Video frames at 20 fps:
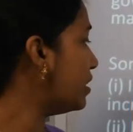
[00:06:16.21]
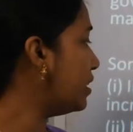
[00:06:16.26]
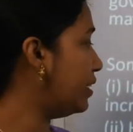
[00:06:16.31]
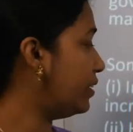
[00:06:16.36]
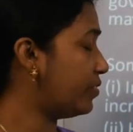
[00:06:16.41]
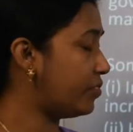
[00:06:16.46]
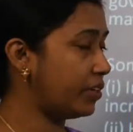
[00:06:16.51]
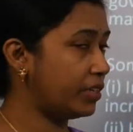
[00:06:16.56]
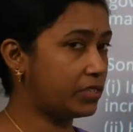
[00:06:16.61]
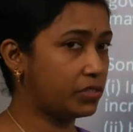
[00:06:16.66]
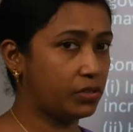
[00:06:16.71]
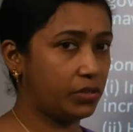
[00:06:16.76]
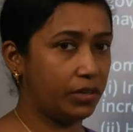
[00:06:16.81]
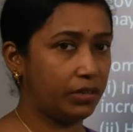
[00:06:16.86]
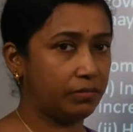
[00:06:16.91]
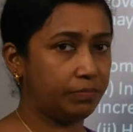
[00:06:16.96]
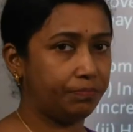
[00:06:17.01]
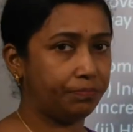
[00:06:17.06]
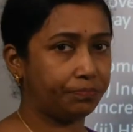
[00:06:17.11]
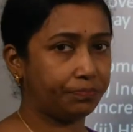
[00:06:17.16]
in interest
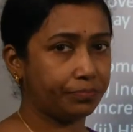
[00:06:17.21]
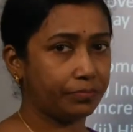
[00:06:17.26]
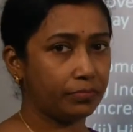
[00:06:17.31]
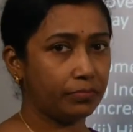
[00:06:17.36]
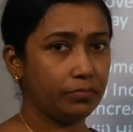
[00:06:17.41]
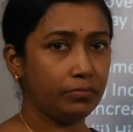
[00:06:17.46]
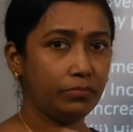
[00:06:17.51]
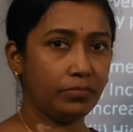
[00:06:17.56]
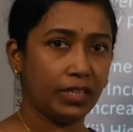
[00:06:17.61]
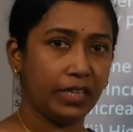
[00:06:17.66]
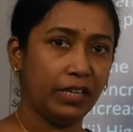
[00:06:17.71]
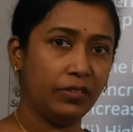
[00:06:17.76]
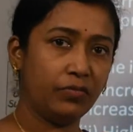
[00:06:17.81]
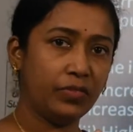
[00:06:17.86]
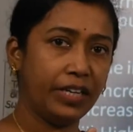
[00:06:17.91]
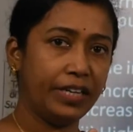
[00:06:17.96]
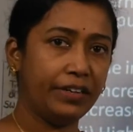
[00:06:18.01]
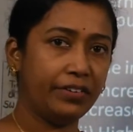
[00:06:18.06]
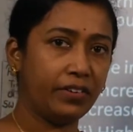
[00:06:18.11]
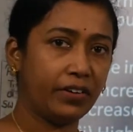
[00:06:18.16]
rate. If
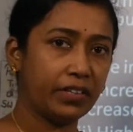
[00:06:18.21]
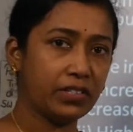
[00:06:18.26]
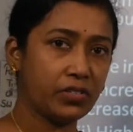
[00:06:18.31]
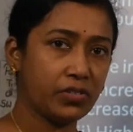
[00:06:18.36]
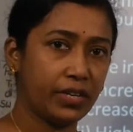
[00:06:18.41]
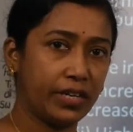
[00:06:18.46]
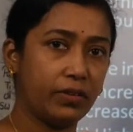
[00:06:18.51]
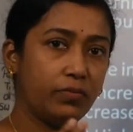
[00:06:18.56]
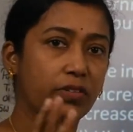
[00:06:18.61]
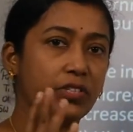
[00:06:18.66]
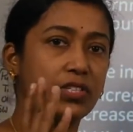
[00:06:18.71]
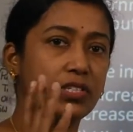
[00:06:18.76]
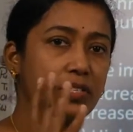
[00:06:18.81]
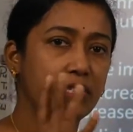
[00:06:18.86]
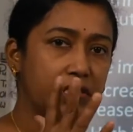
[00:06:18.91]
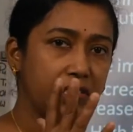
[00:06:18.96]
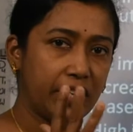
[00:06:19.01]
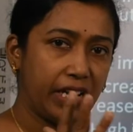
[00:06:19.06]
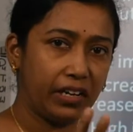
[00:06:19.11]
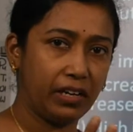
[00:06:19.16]
the interest rate which is
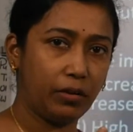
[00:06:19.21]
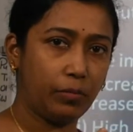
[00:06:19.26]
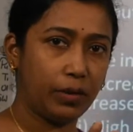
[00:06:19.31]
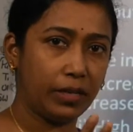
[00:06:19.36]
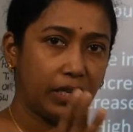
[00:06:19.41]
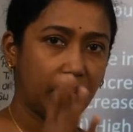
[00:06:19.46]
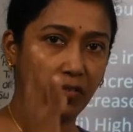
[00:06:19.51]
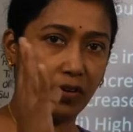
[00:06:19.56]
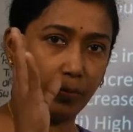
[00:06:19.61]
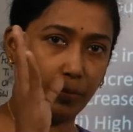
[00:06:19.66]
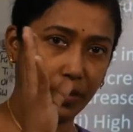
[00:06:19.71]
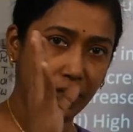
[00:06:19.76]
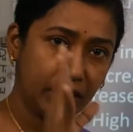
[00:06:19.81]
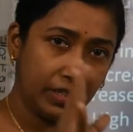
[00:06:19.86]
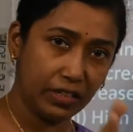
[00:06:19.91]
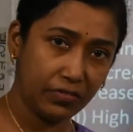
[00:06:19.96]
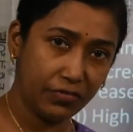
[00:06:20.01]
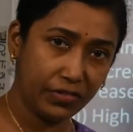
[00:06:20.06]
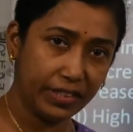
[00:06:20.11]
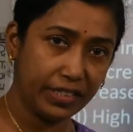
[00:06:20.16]
decided by
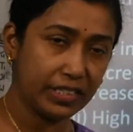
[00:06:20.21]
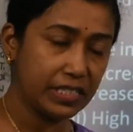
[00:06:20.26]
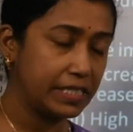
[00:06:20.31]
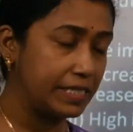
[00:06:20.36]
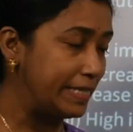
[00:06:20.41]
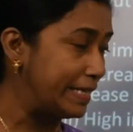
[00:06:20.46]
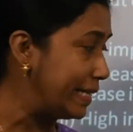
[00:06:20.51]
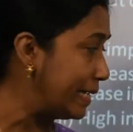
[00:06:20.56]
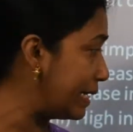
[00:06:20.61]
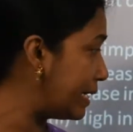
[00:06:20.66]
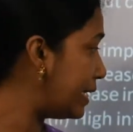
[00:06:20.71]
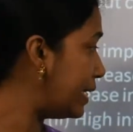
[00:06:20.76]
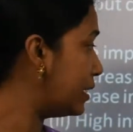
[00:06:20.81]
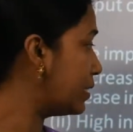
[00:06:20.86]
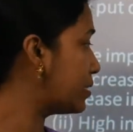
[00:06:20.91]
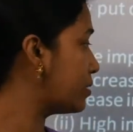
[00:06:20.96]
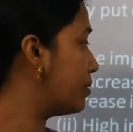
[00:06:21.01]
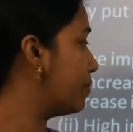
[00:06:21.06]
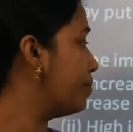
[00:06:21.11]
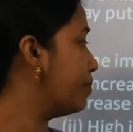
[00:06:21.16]
government, if it is
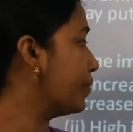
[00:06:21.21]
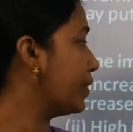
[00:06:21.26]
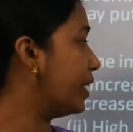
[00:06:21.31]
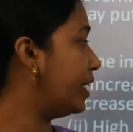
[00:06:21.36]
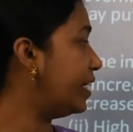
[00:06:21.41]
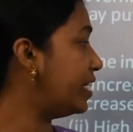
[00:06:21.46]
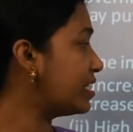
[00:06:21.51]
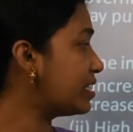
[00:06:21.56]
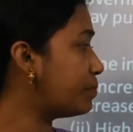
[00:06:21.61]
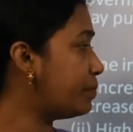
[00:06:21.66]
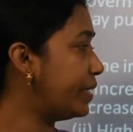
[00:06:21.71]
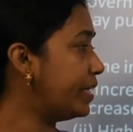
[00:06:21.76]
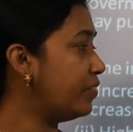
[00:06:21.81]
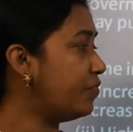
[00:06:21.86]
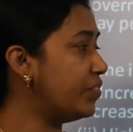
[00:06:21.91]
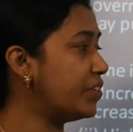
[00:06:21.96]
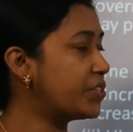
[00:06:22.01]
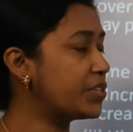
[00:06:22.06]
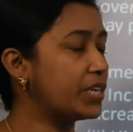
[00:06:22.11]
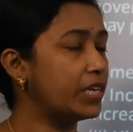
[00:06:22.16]
decreased, it is
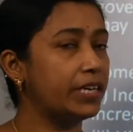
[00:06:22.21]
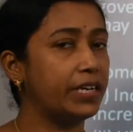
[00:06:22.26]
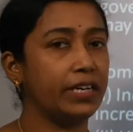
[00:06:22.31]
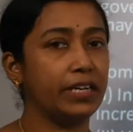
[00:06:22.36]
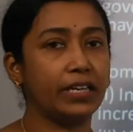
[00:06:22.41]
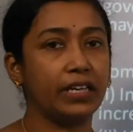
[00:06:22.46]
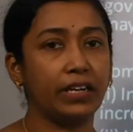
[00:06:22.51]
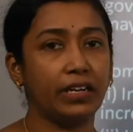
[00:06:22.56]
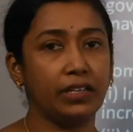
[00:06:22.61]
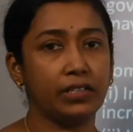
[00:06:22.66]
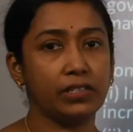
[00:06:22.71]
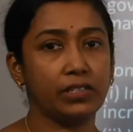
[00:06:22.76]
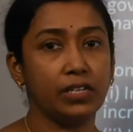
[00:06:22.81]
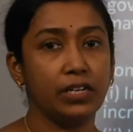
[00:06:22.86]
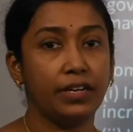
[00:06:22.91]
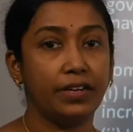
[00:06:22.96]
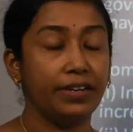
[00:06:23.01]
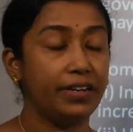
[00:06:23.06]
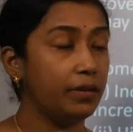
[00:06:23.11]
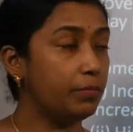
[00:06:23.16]
beneficial and increase
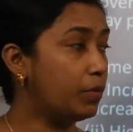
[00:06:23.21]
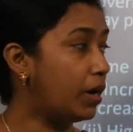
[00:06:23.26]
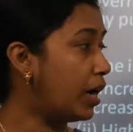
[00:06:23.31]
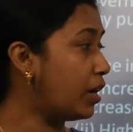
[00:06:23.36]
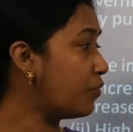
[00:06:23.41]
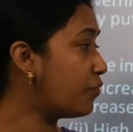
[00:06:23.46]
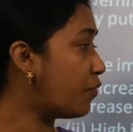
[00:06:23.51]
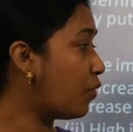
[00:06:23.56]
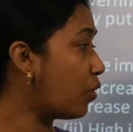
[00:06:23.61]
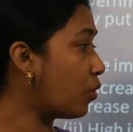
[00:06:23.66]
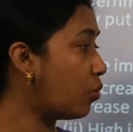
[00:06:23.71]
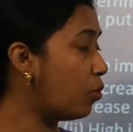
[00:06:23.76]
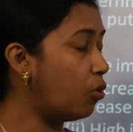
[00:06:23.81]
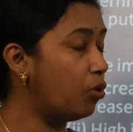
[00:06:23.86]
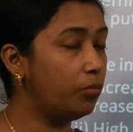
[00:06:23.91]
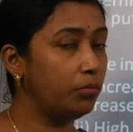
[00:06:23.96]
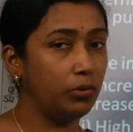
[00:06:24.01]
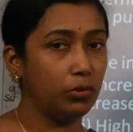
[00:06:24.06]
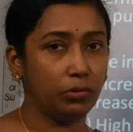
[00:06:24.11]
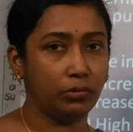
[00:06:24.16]
demand for
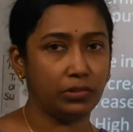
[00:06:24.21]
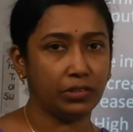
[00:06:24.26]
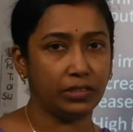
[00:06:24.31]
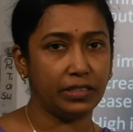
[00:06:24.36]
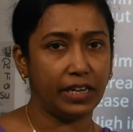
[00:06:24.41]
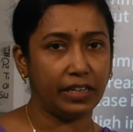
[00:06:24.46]
home loans.